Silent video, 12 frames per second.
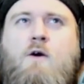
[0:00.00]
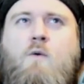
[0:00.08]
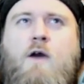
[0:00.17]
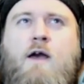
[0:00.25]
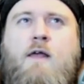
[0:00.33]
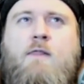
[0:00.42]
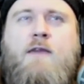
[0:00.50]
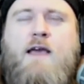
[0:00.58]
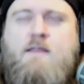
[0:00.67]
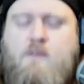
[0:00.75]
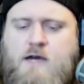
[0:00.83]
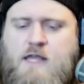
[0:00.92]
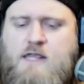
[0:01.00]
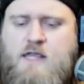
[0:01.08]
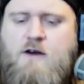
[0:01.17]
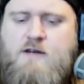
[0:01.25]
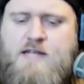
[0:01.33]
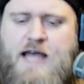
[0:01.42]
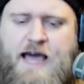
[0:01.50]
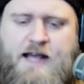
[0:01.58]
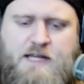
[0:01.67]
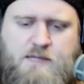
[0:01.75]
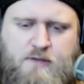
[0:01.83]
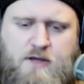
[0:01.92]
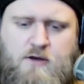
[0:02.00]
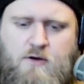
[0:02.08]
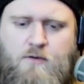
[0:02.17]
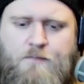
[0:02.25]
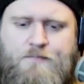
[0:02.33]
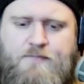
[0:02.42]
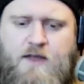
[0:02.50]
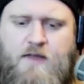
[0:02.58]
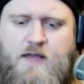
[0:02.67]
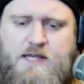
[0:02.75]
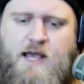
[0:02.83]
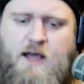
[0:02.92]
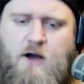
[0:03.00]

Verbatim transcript: when they look at their tax bill and they say,